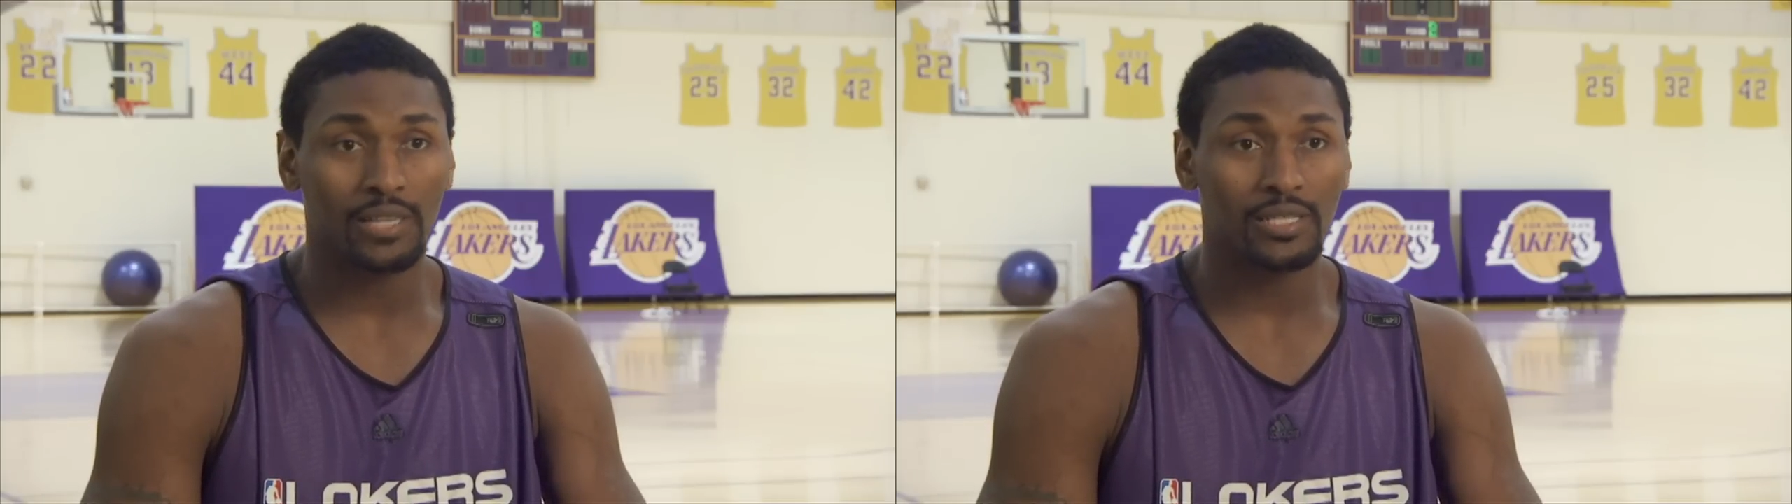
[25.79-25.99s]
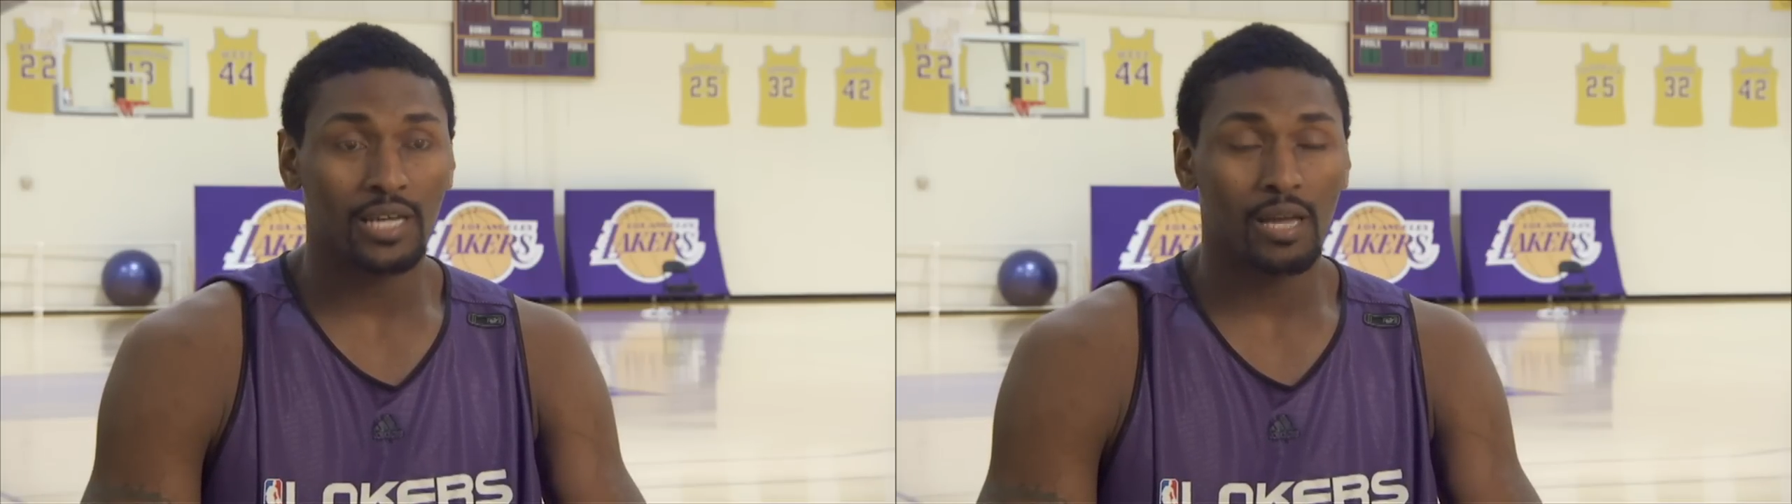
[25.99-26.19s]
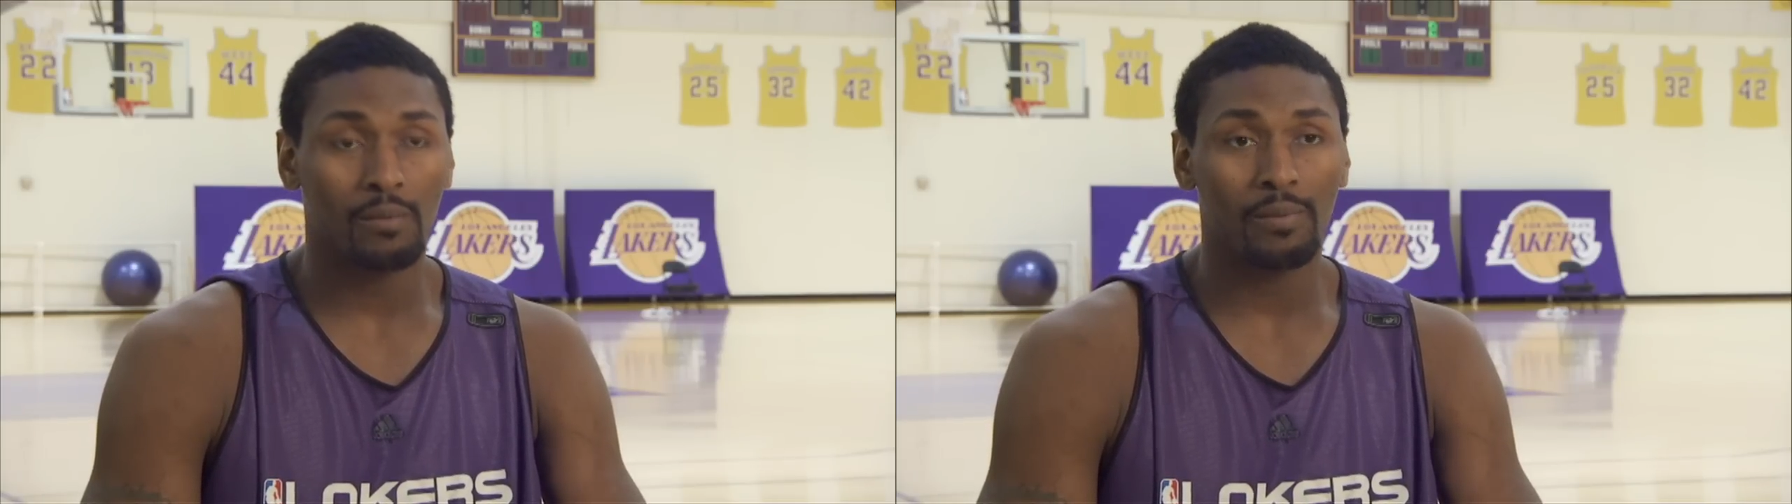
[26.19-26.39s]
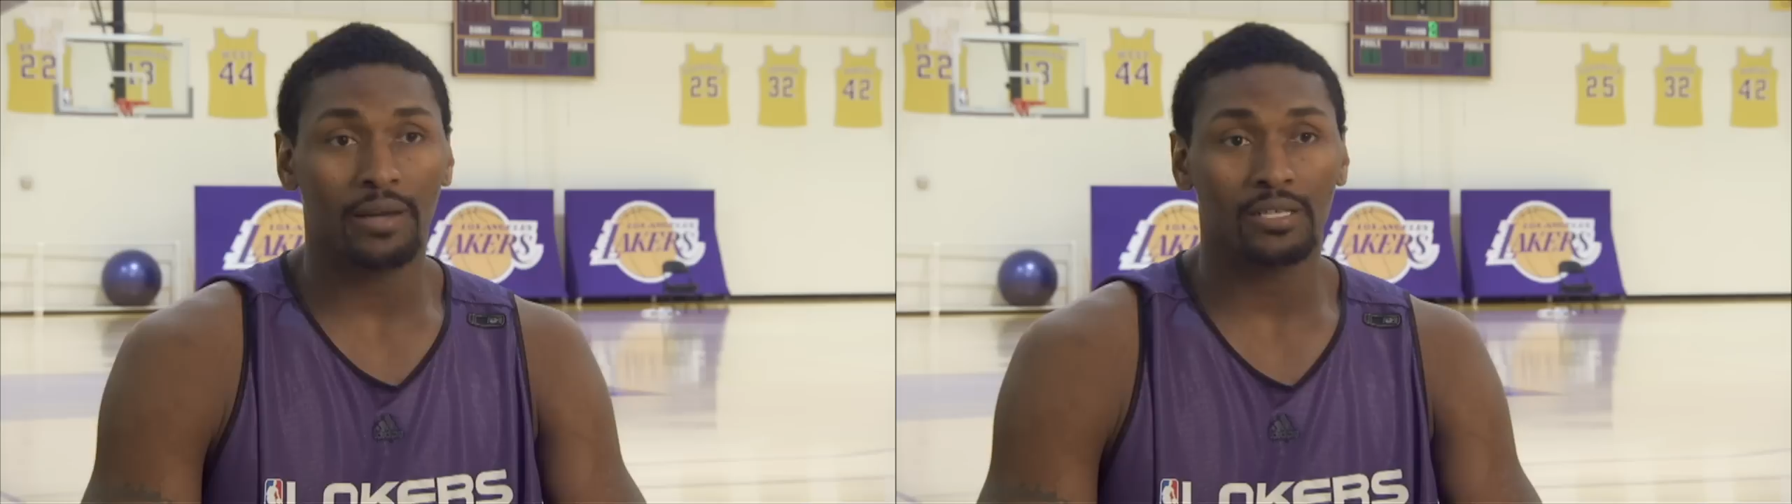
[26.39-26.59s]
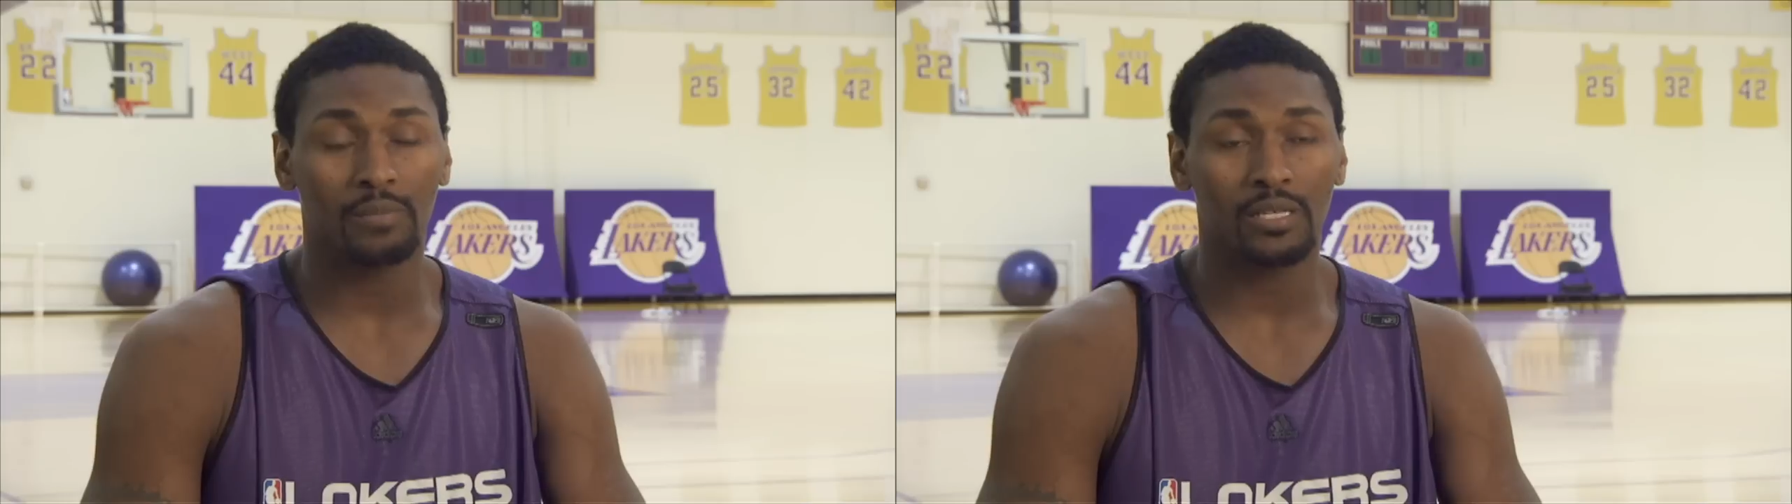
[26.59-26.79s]
to take care of my body
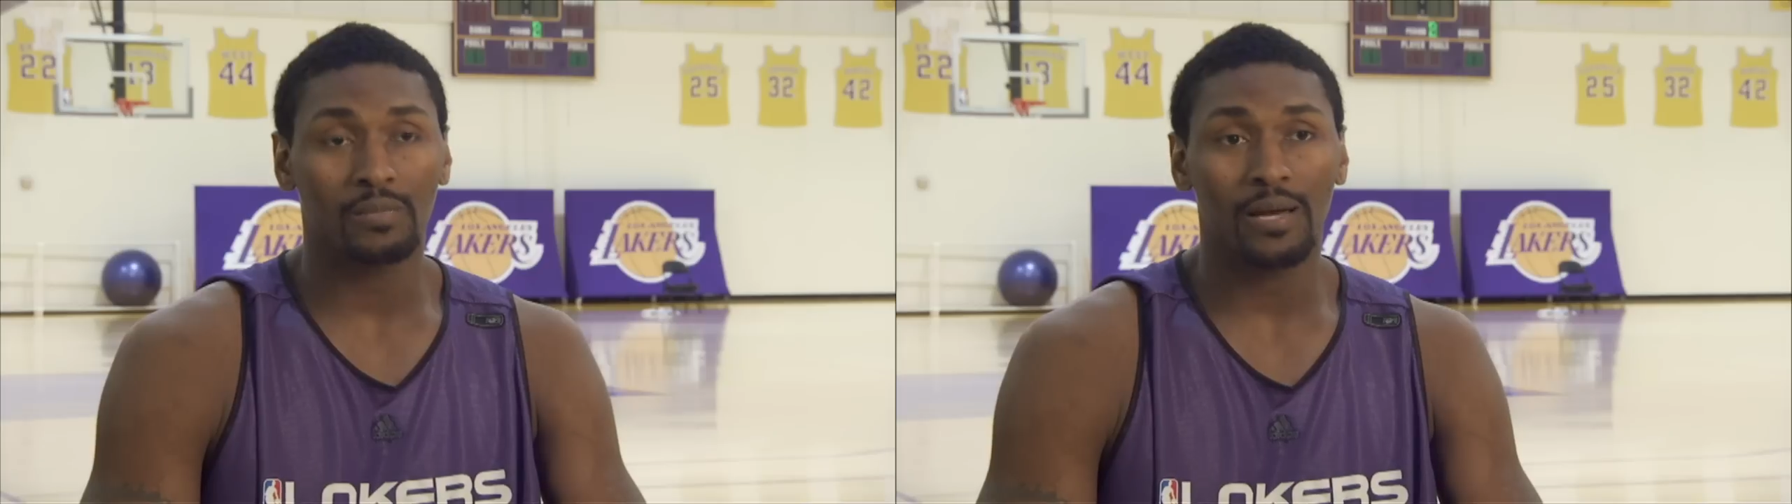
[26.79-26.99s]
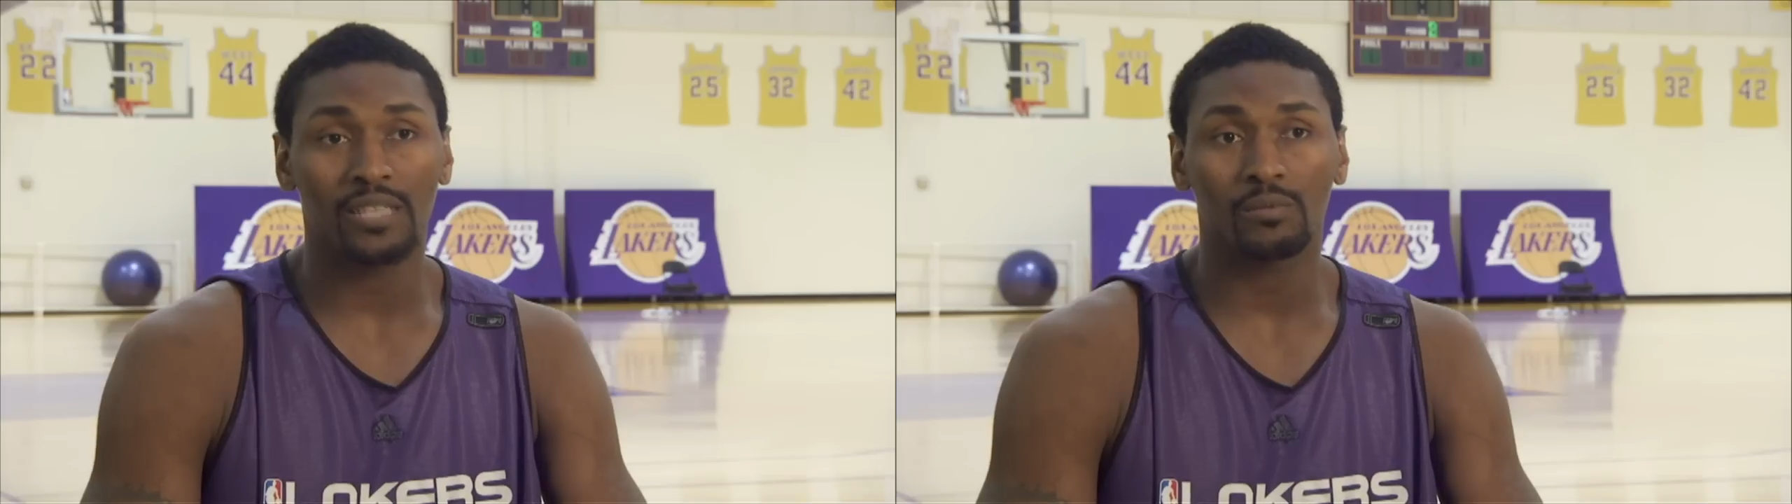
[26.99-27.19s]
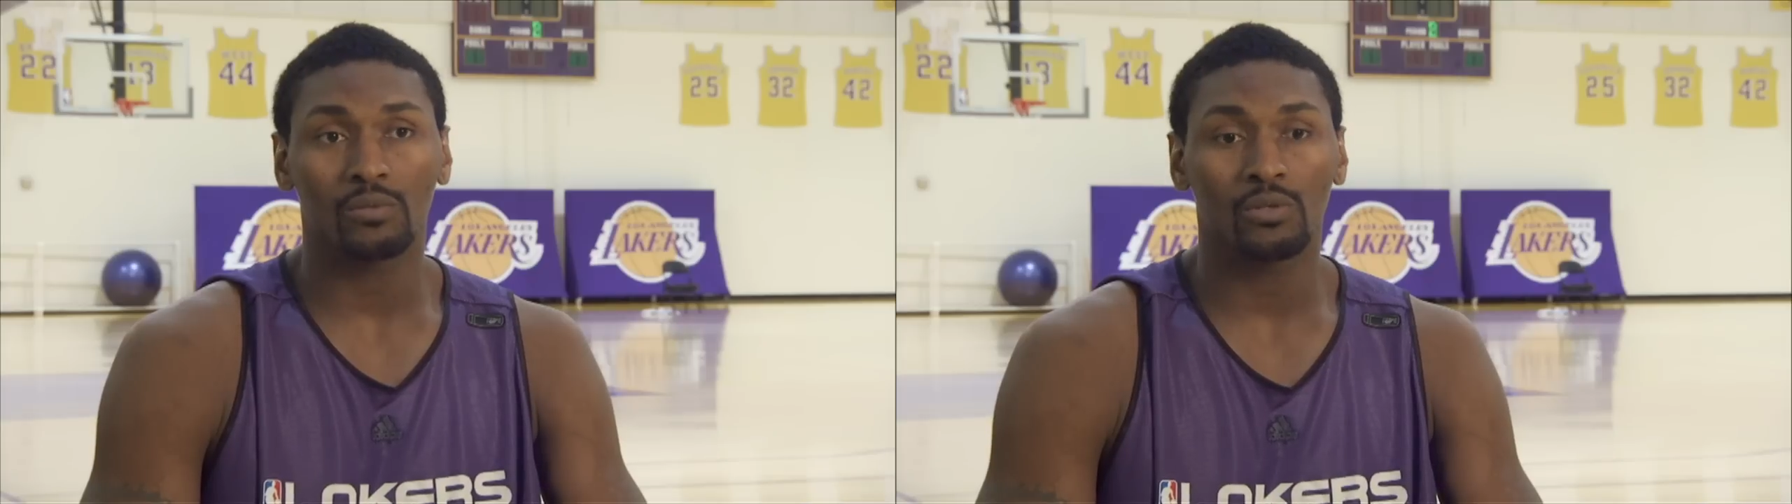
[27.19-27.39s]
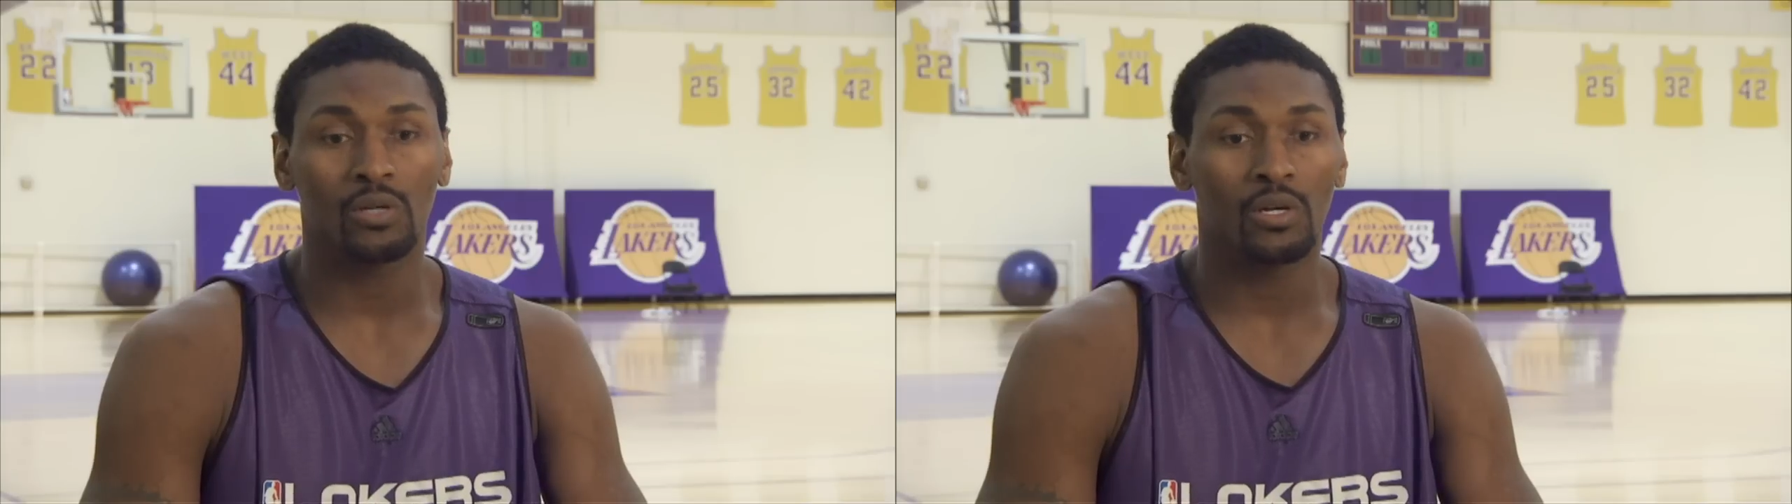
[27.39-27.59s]
as best possible.